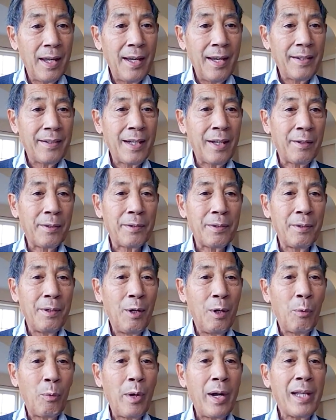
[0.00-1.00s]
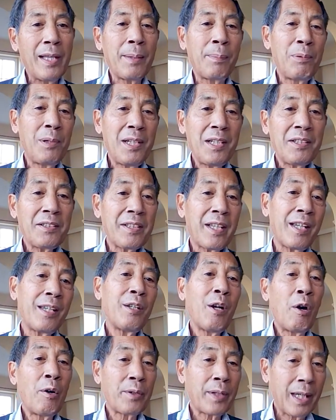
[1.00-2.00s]
Now, while the police say,
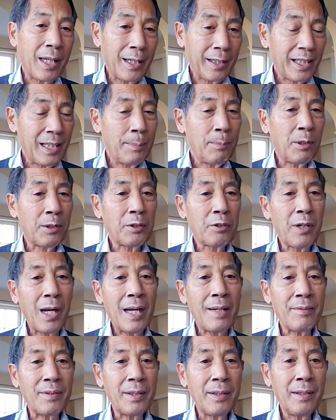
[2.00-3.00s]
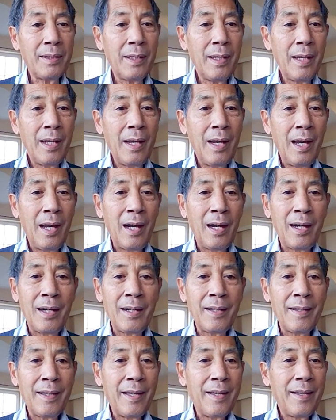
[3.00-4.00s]
okay, keep on driving,
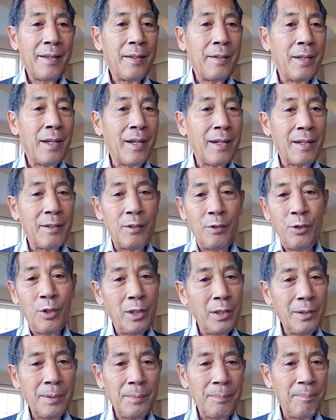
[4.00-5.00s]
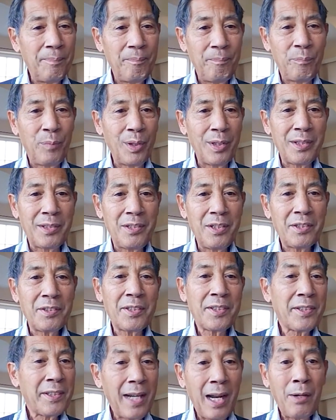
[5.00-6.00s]
your
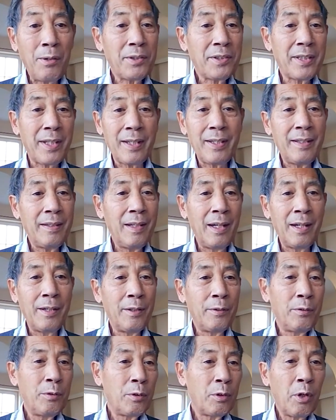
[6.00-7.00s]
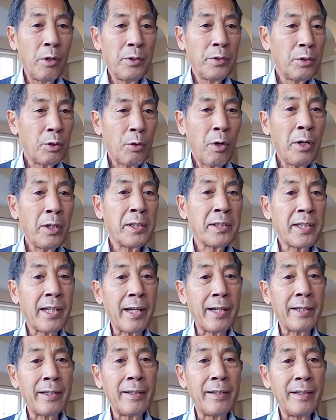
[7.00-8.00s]
politicians now say you go into quarantine.